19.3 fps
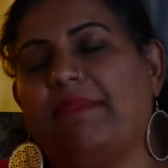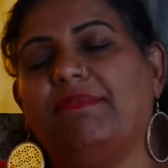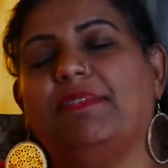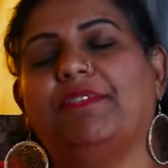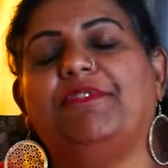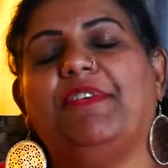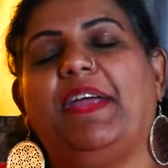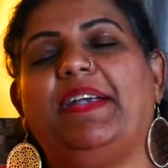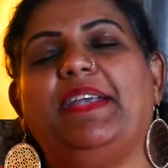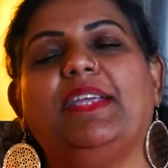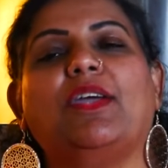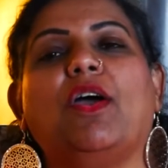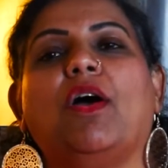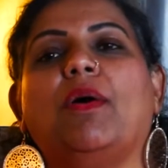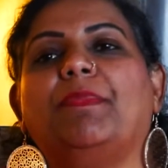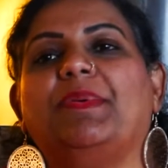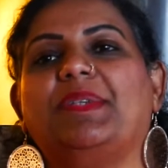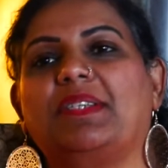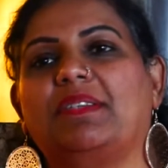have a very
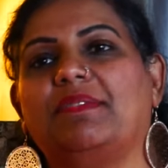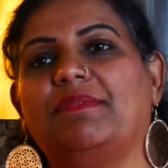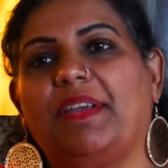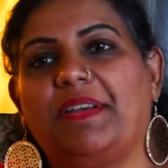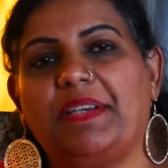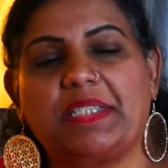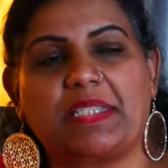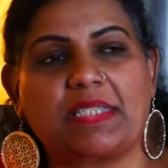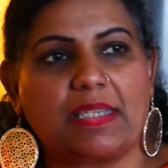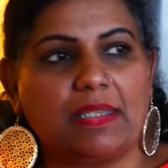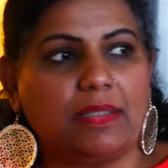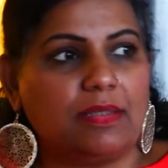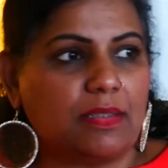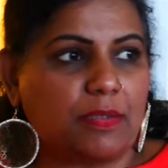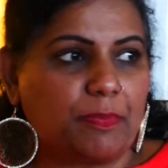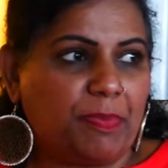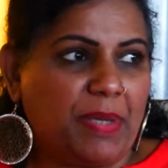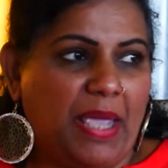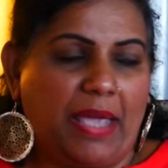competent, very
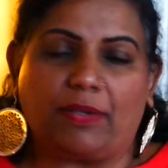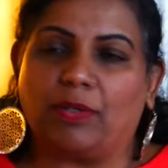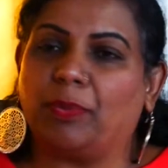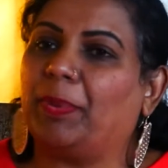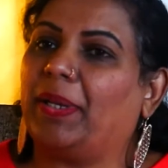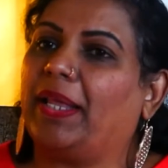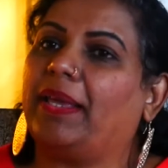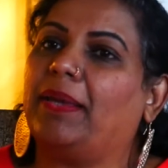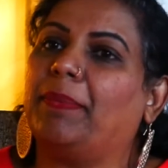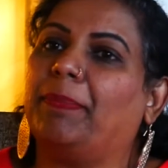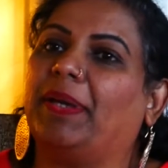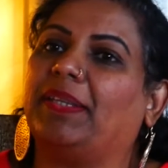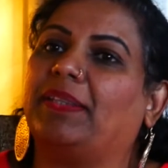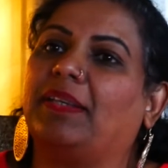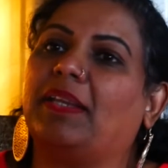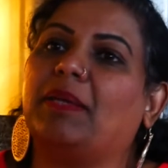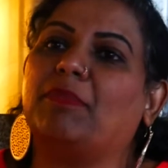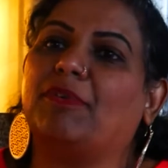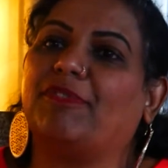skilled piano player by
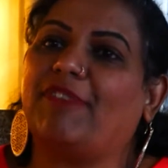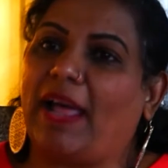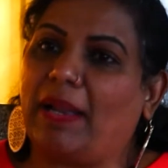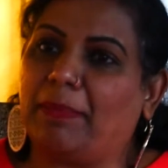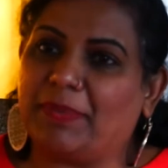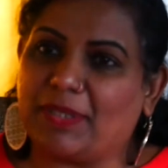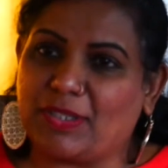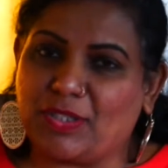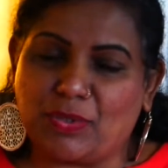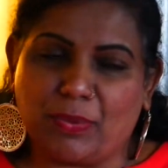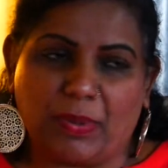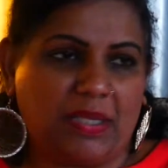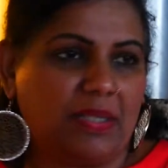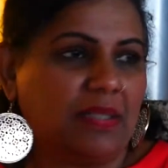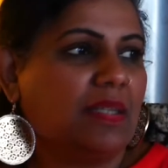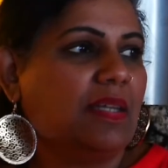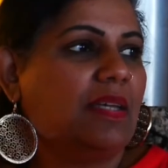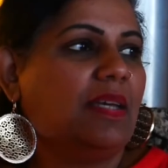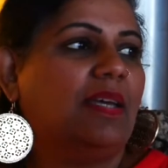the name of Al
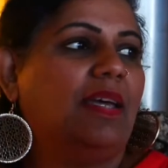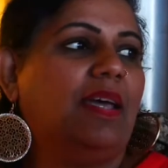McSween,